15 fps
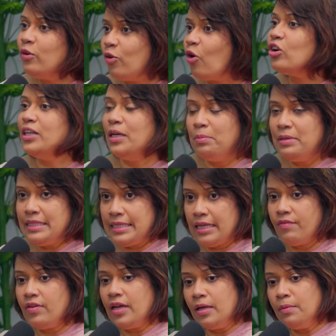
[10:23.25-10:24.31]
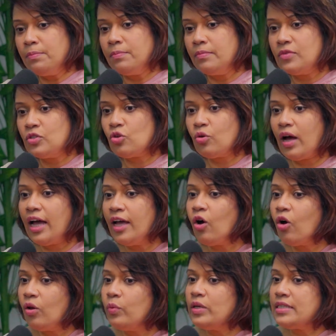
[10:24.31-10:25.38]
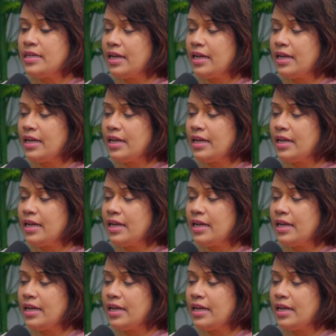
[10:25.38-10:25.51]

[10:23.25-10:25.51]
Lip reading: you've already been saving up. So, I always